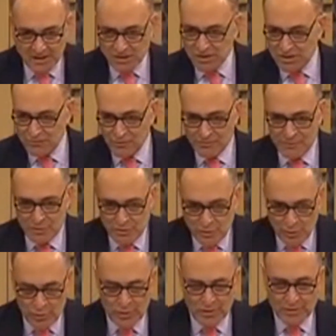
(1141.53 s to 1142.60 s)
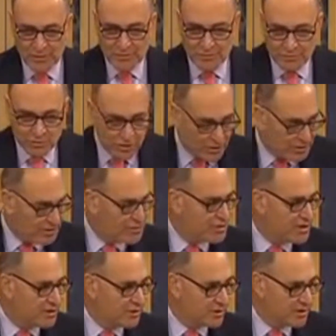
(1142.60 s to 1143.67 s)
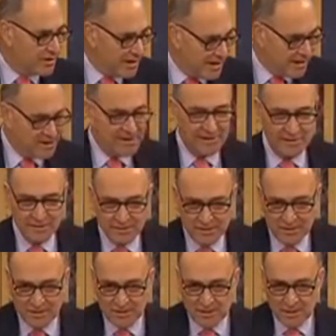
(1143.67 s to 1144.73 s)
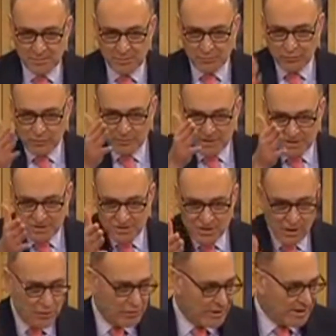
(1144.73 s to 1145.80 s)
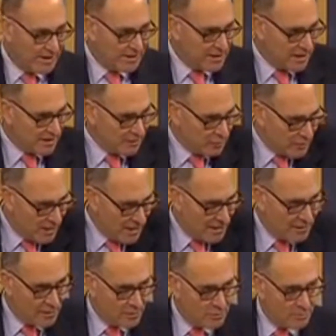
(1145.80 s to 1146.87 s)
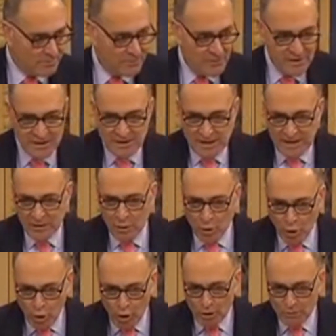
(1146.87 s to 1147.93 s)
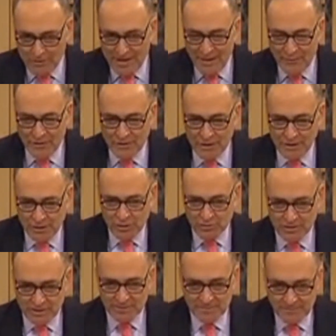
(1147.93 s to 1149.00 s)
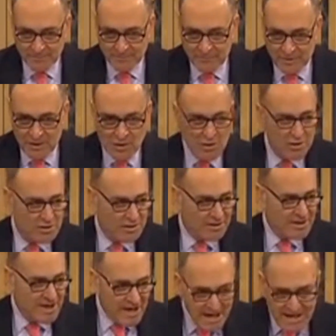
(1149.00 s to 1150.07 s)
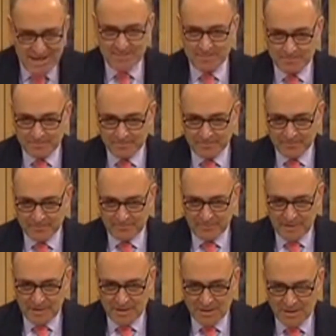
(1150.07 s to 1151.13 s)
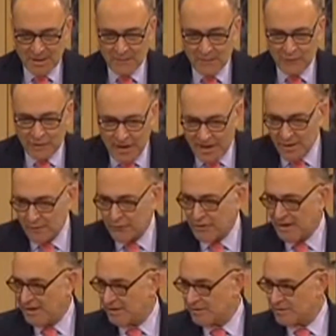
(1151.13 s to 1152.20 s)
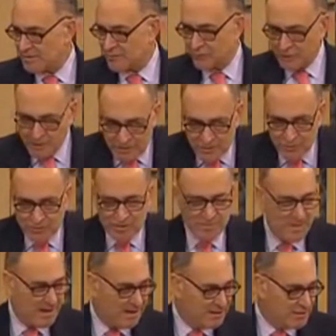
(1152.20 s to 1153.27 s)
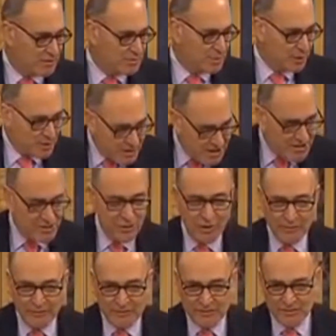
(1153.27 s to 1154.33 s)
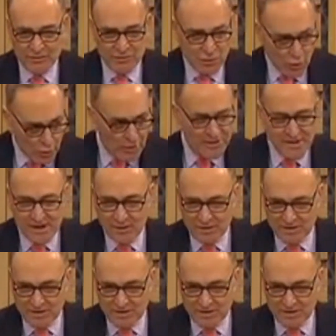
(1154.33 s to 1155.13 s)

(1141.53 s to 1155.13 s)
just from New York or New Jersey or Connecticut, but from Minnesota and Colorado and all around the country, came, firefighters, first responders, police officers, ordinary